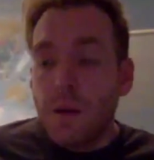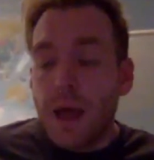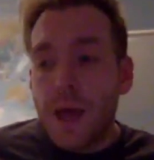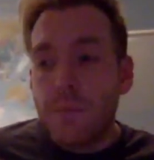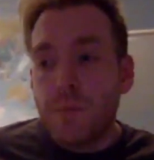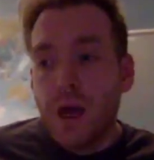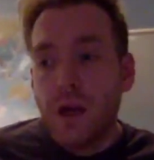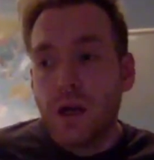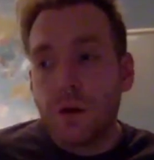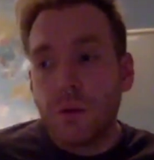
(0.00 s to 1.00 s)

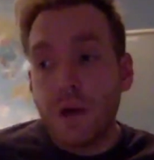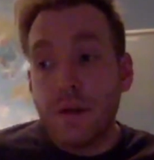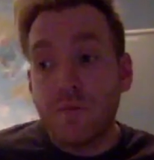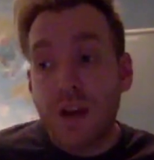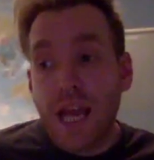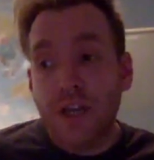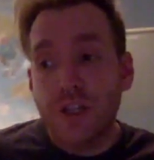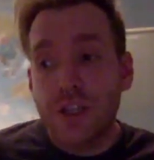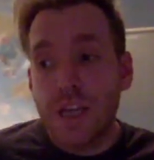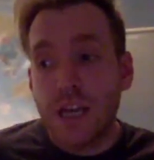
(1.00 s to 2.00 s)
In relation
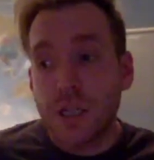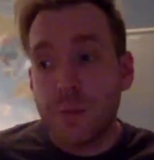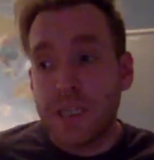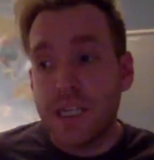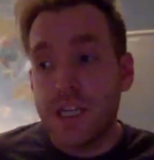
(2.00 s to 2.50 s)
to the LGBT